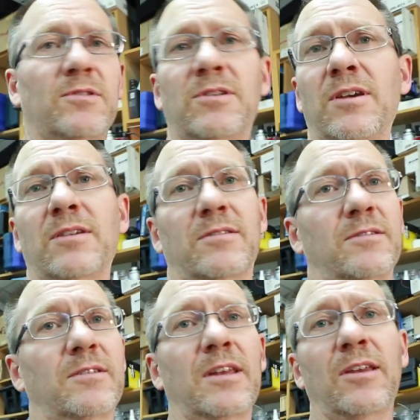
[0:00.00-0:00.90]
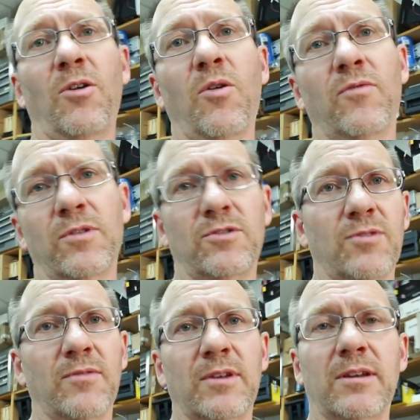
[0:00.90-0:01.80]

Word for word: just getting overdriven.